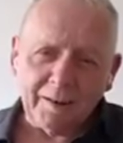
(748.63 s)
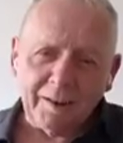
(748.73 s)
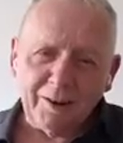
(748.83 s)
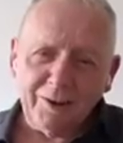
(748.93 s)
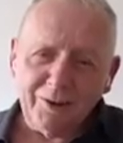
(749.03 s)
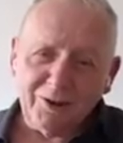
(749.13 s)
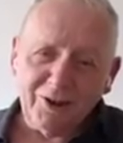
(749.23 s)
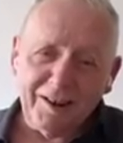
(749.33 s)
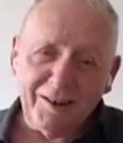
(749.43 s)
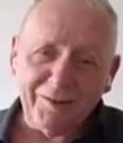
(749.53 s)
Your
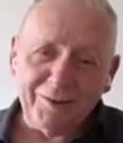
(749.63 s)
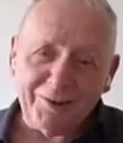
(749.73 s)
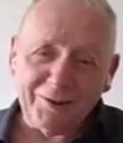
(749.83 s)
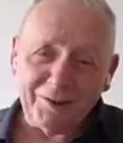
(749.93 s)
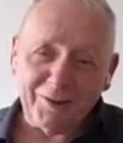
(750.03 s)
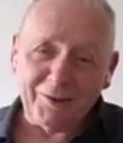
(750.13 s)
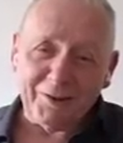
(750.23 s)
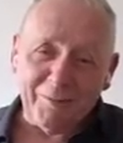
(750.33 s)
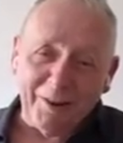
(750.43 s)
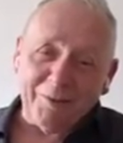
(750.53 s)
chair and your
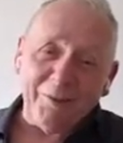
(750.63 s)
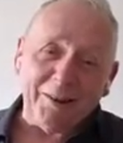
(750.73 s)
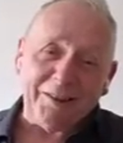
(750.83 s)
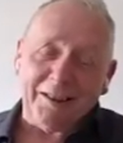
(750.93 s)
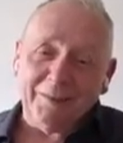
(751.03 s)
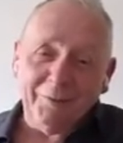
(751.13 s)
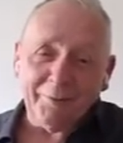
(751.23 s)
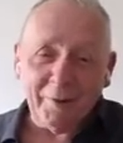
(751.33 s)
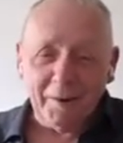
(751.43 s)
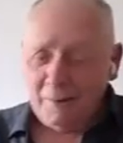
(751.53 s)
secretary might well have,
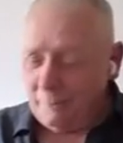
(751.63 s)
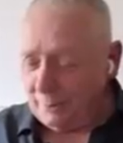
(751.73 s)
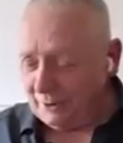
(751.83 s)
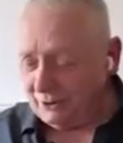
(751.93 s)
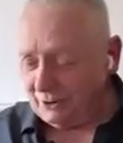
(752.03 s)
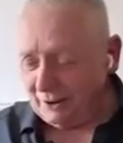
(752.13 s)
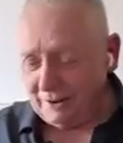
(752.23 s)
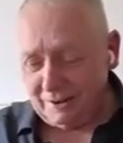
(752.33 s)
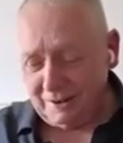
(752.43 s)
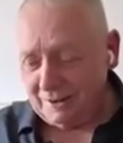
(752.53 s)
but
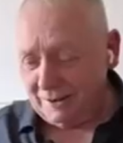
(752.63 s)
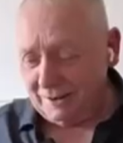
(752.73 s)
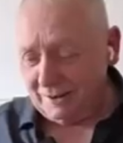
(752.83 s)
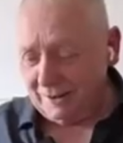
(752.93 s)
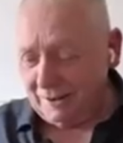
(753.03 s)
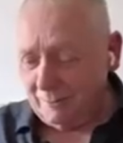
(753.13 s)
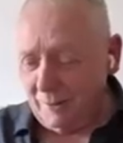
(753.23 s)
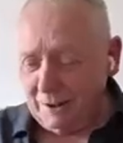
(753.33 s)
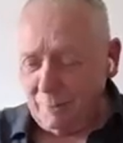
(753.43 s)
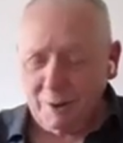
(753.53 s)

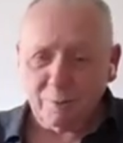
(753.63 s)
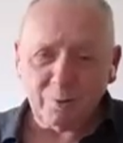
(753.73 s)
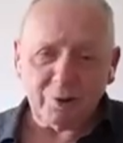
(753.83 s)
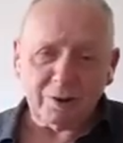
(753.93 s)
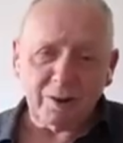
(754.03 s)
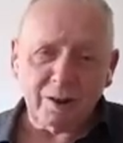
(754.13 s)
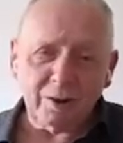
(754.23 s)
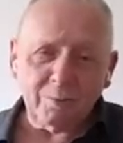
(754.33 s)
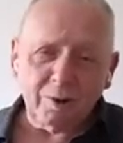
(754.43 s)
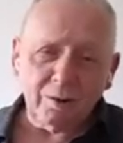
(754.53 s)
many people sitting at
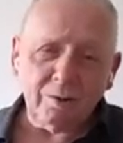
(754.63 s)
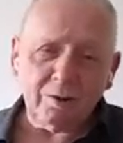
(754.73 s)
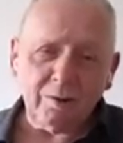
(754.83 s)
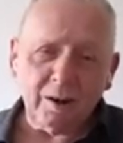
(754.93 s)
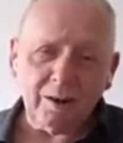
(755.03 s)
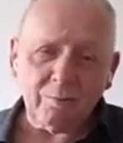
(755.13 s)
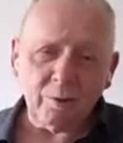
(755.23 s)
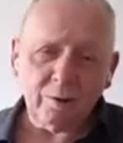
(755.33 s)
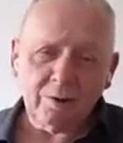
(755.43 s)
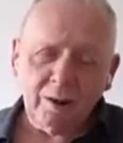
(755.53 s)
home don't have
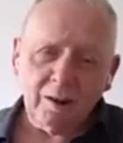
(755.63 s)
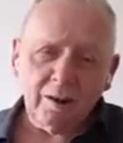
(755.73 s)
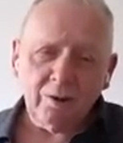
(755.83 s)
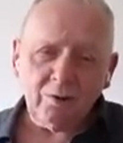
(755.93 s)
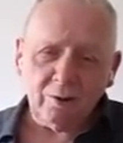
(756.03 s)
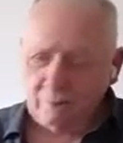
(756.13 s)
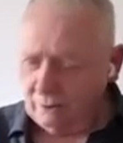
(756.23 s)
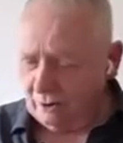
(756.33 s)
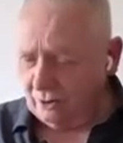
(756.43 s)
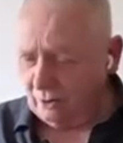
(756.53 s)
Word. So
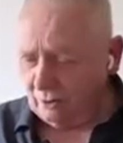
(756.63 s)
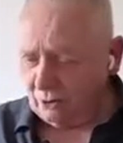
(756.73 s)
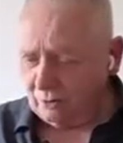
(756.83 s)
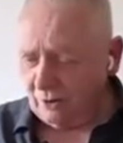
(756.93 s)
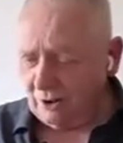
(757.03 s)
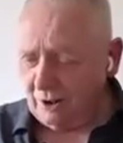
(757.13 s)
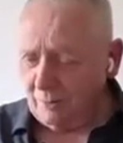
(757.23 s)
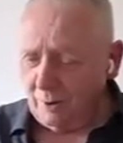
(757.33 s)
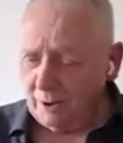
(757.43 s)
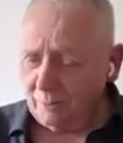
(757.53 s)
you should think
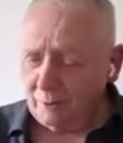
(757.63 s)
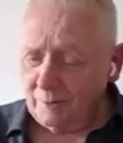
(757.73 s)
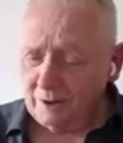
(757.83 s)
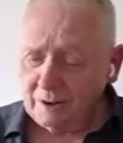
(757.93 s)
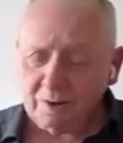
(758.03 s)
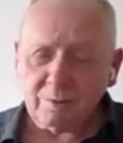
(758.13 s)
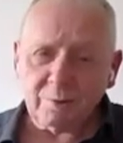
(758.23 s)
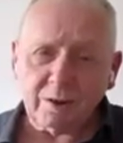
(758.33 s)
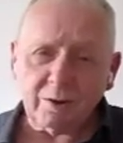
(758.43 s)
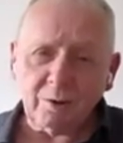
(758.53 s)
about providing them
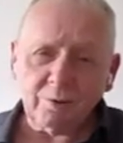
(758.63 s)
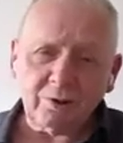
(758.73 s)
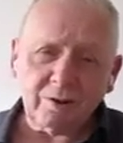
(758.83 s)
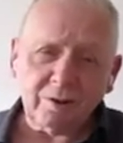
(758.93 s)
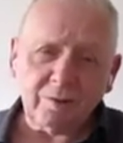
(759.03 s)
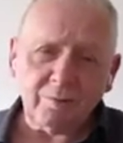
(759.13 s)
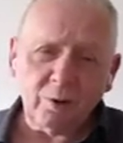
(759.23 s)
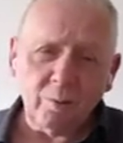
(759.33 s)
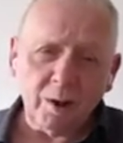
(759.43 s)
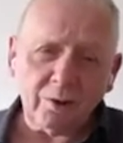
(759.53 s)
in alternate
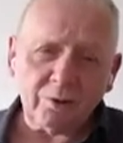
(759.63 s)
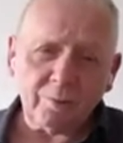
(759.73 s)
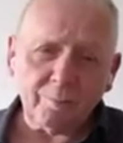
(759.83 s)
formats.